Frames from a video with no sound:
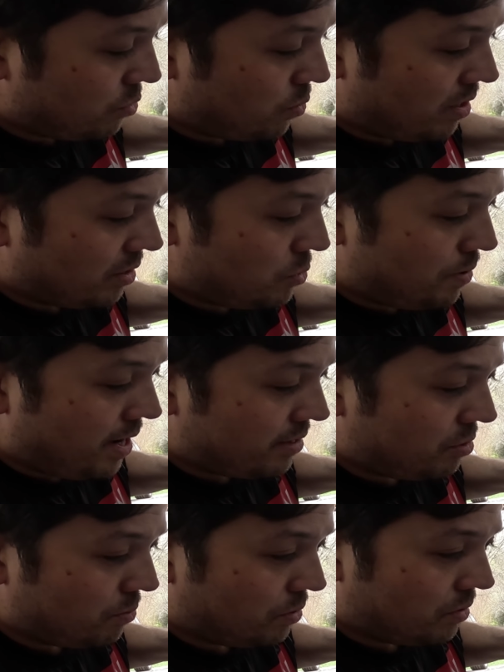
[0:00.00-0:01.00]
as well as
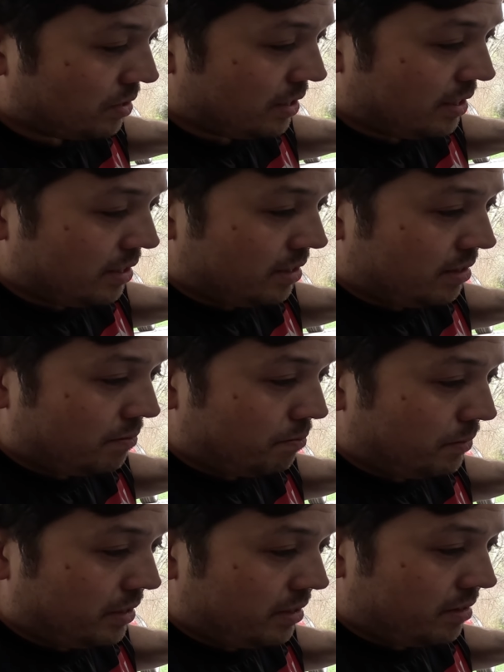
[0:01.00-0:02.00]
possible
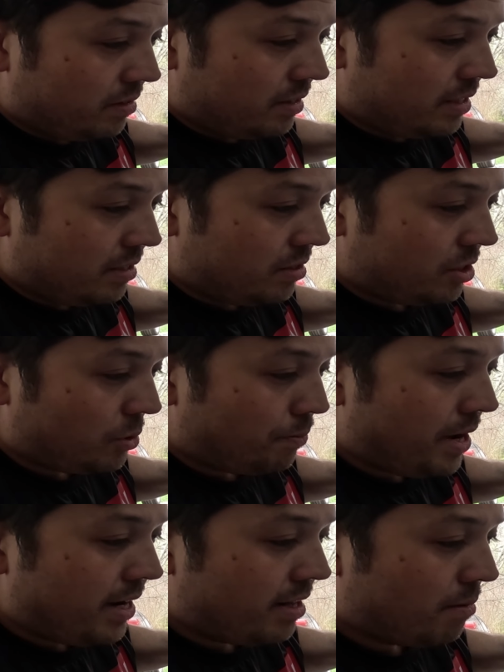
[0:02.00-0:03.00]
because it's such a
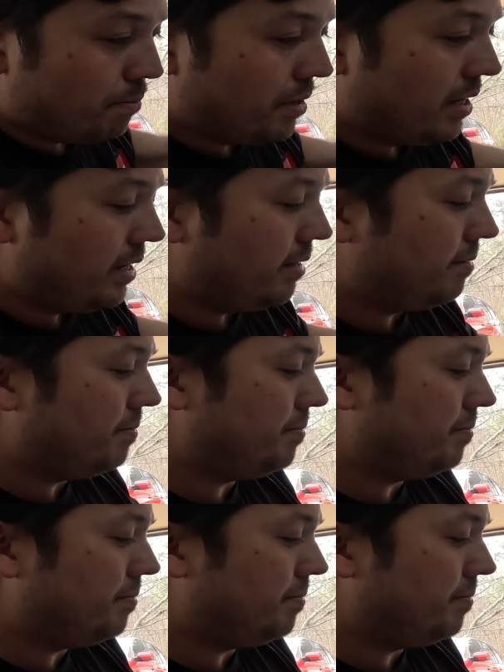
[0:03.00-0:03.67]
pain in the butt